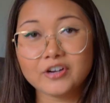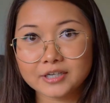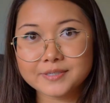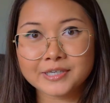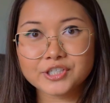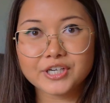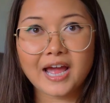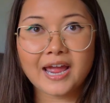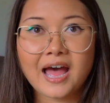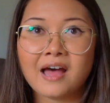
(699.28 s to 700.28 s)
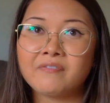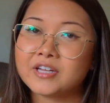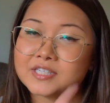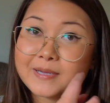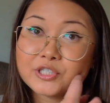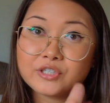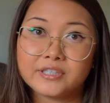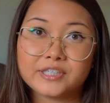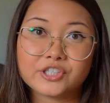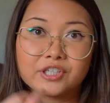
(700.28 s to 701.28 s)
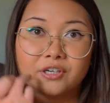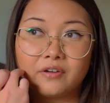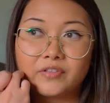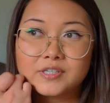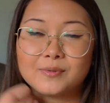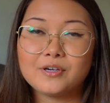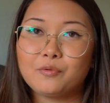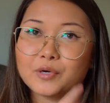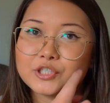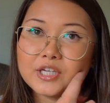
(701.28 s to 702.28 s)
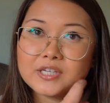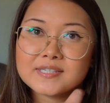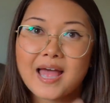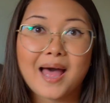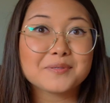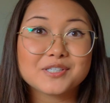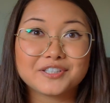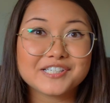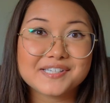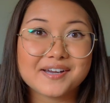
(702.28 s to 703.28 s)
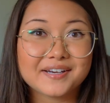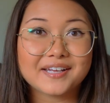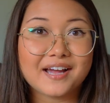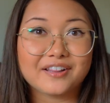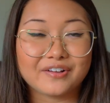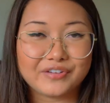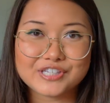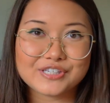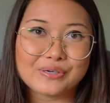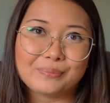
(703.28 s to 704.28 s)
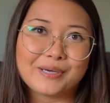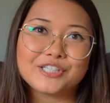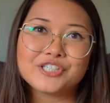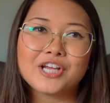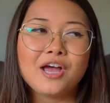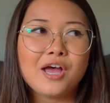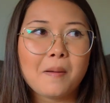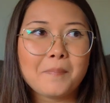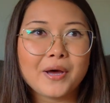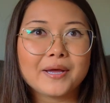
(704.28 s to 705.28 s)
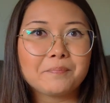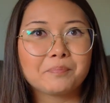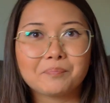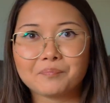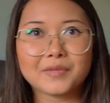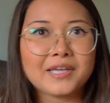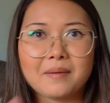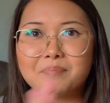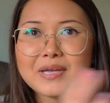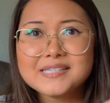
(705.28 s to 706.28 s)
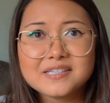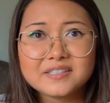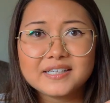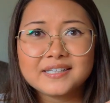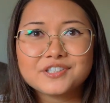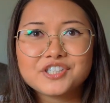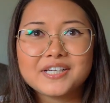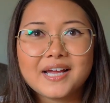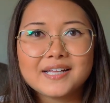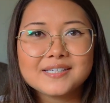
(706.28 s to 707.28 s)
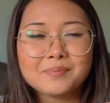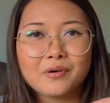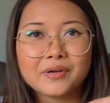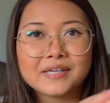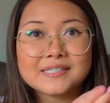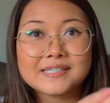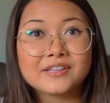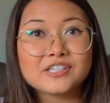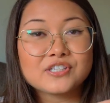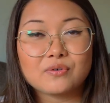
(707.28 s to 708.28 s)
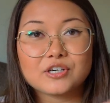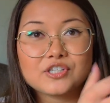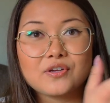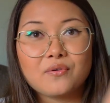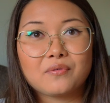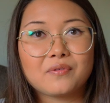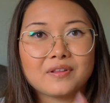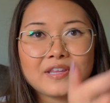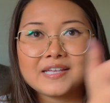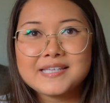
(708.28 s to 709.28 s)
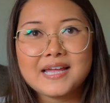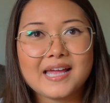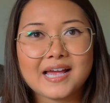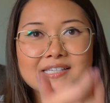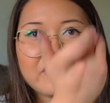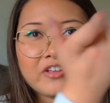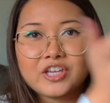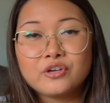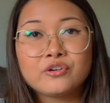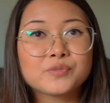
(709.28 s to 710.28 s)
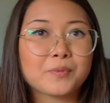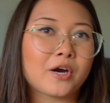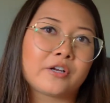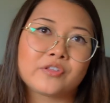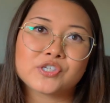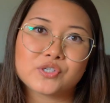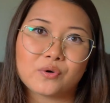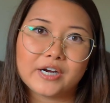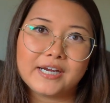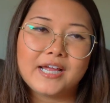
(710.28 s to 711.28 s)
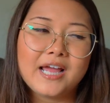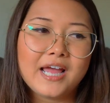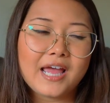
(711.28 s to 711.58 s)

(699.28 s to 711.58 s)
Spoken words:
I forgot to mention, I have a special edition of this book, which is absolutely stunning. I love it so much. But yeah, basically she ends up going and seeing this door. So this has a huge part of the story,